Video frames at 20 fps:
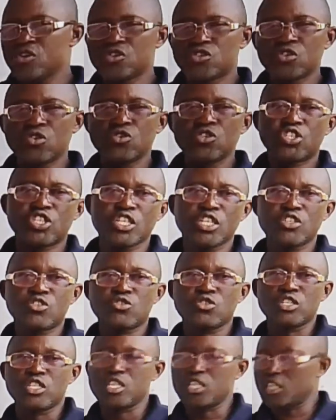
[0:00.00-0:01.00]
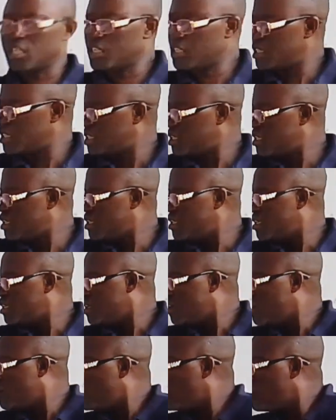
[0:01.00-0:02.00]
you solution to the
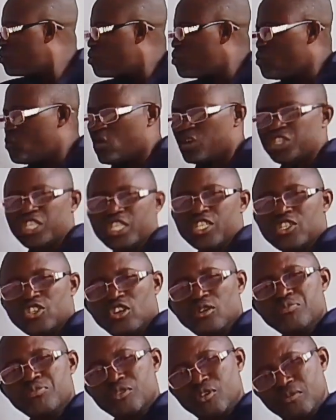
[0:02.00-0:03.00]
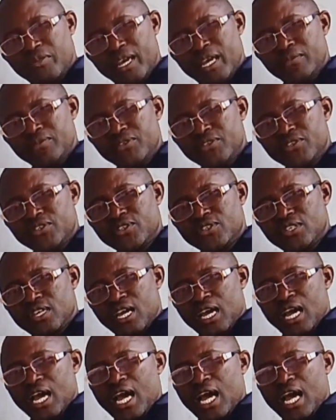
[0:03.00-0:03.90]
washing top problems